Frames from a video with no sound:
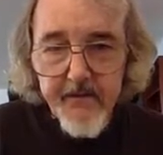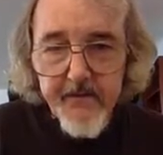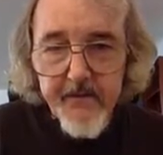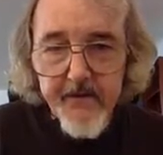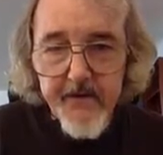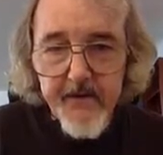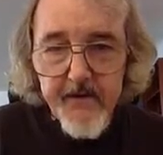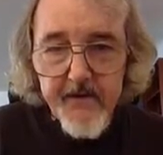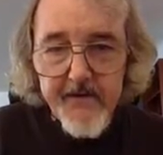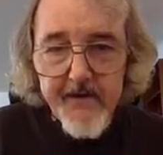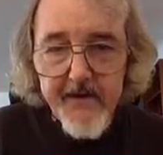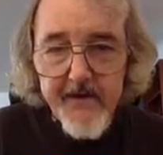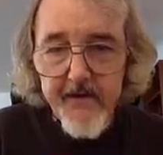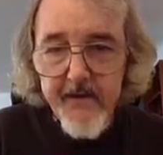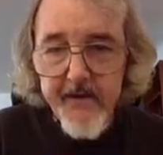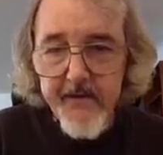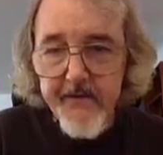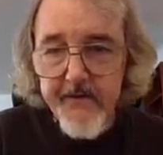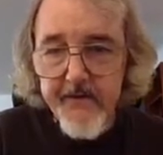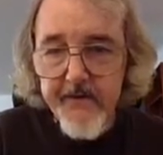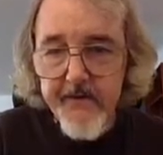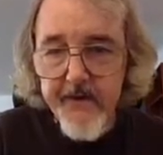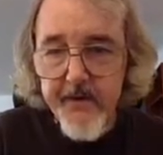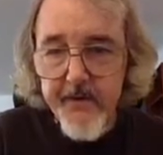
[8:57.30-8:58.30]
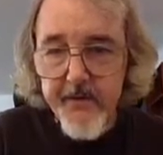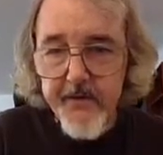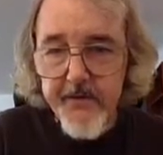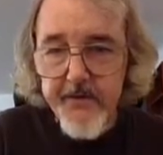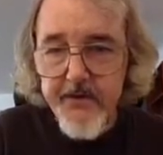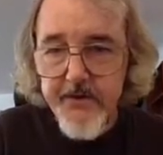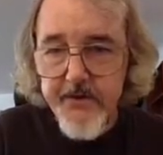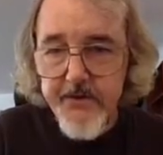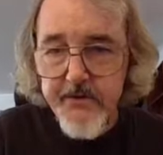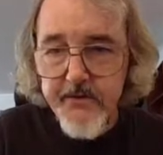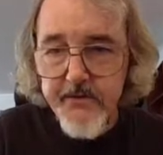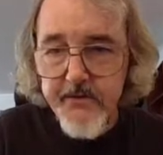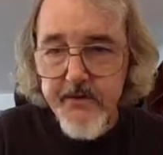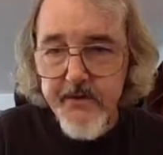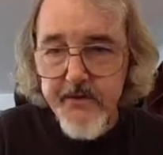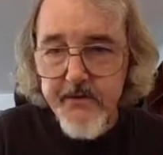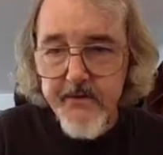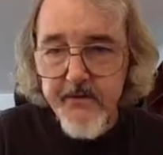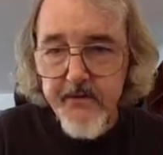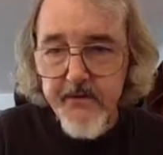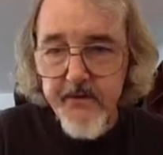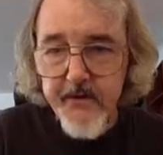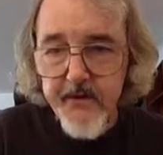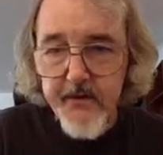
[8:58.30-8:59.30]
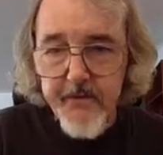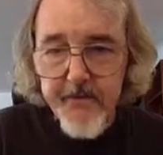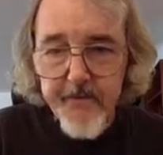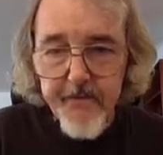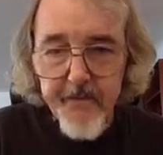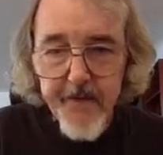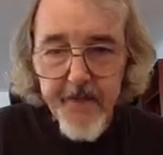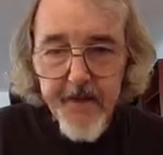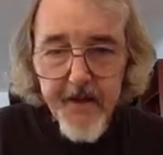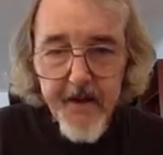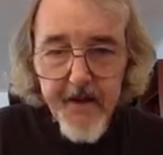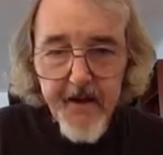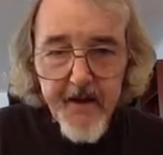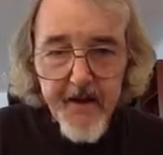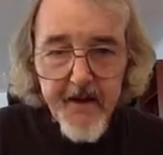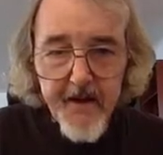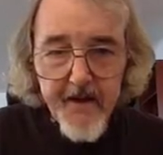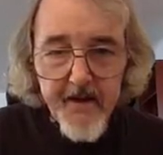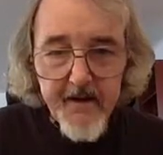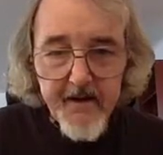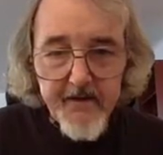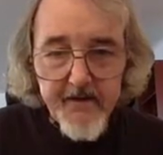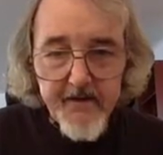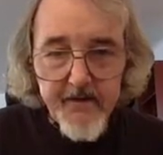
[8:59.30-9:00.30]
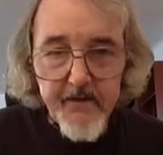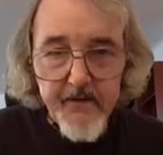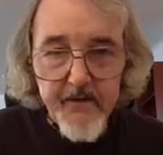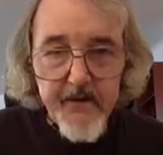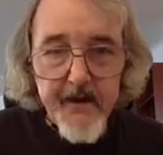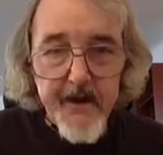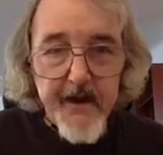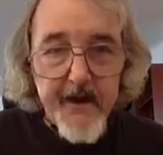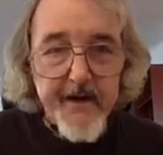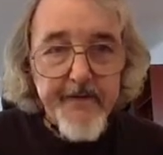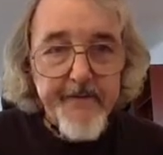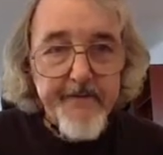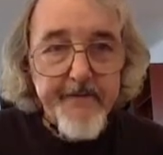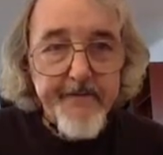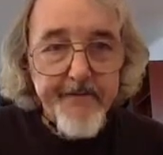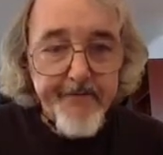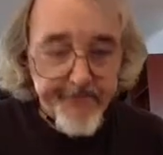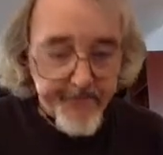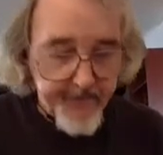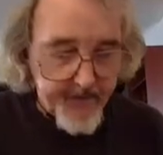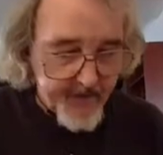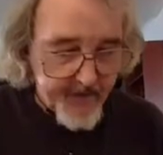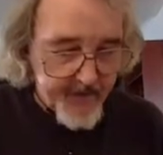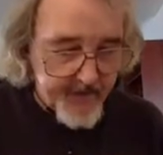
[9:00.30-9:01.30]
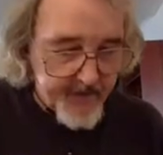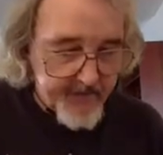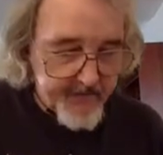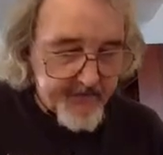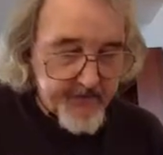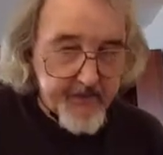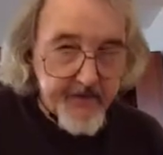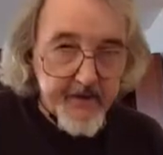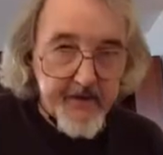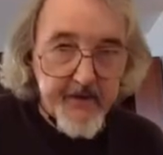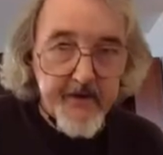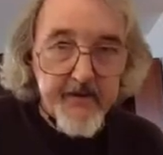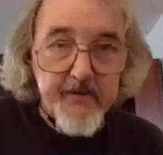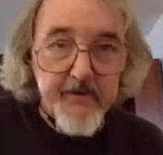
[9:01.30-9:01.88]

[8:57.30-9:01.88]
we've, looks like we'll have to troubleshoot Discord. Let's do that. Let's go